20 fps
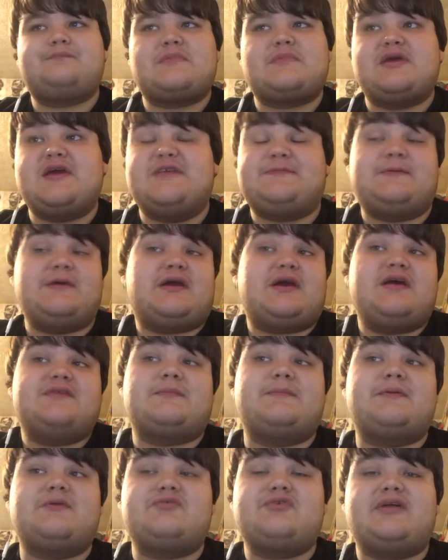It's because
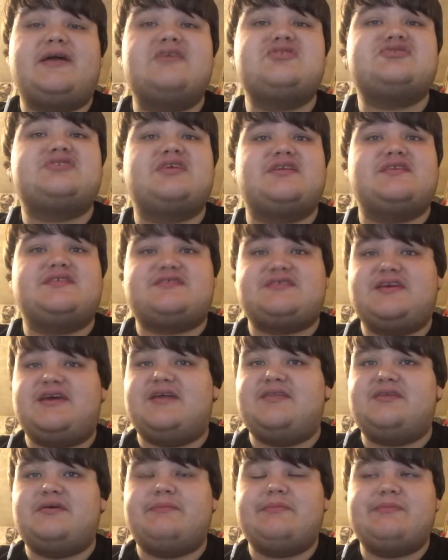I've been really interested in
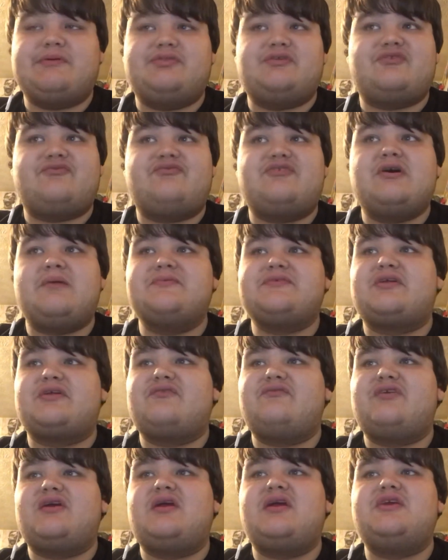seeing them. I mean, they're films that are
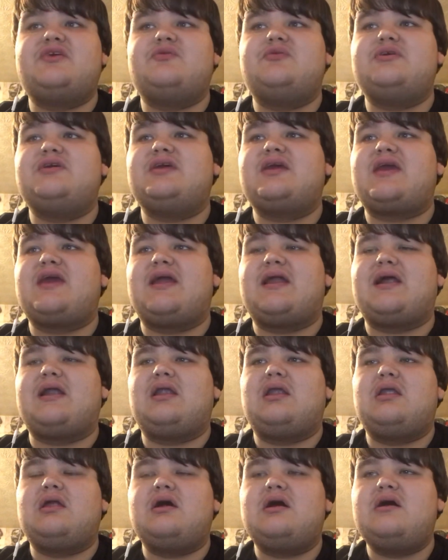very unique, and I
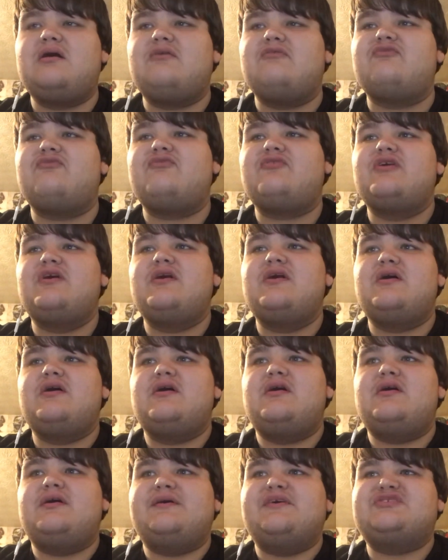love
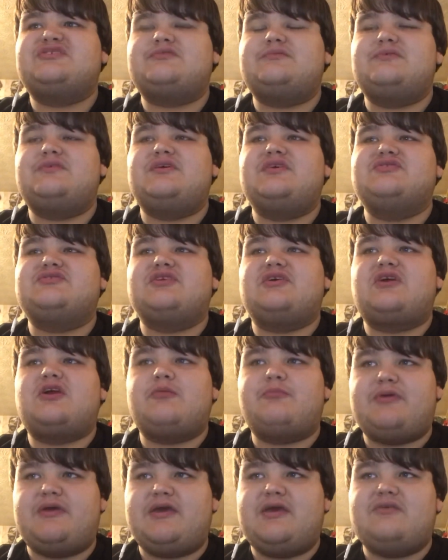some of these
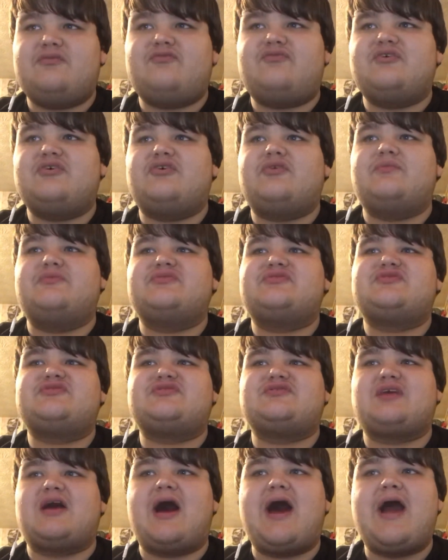European films'
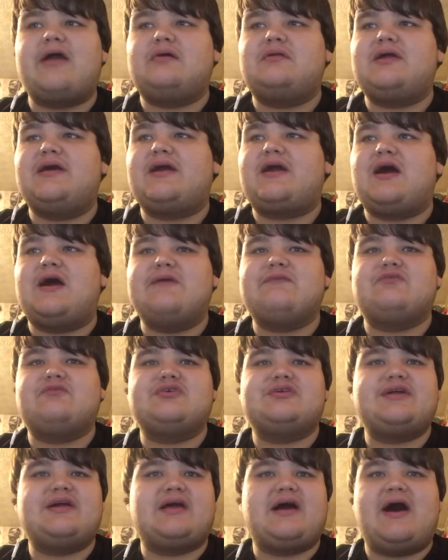style. Like, I've
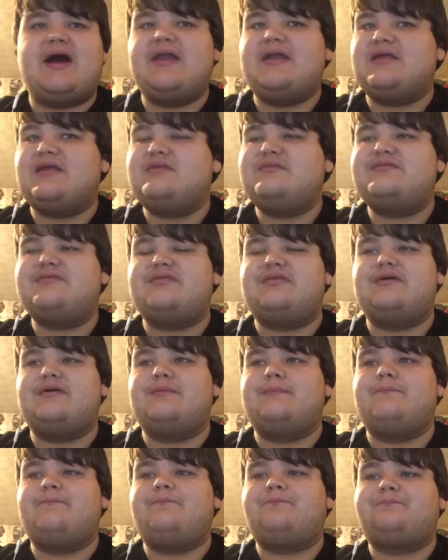really gotten into
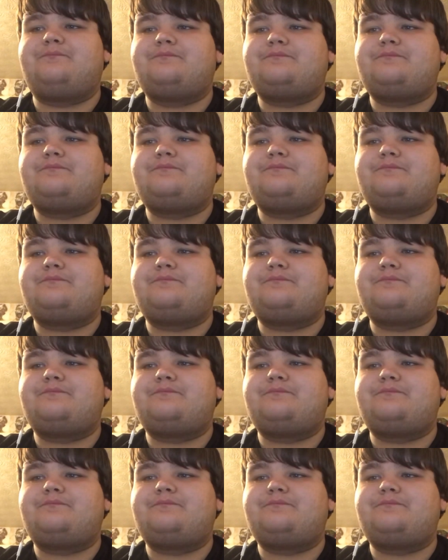them,